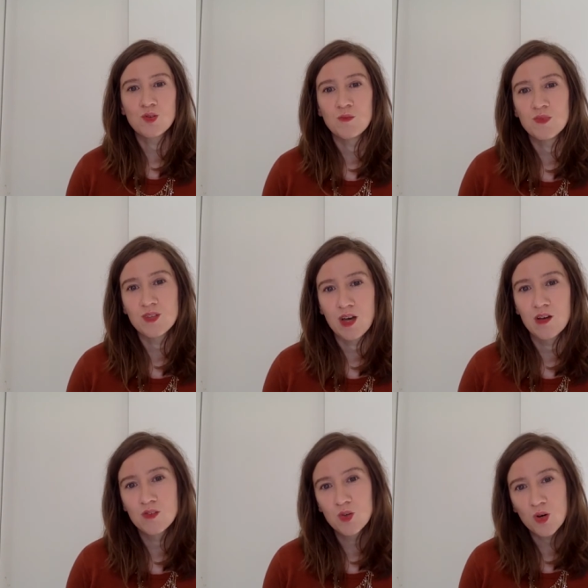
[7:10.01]

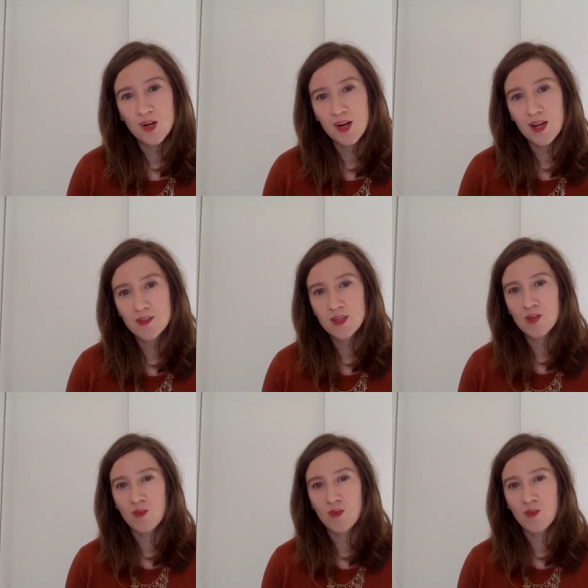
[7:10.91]
themselves organizing